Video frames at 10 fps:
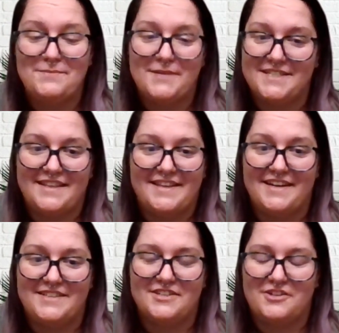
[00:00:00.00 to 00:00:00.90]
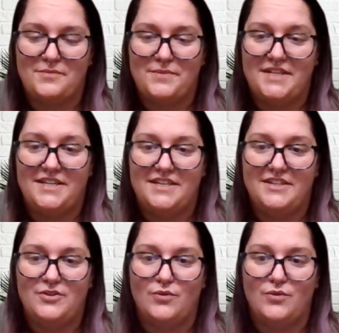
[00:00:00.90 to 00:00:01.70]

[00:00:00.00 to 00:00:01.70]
because I think it's going to be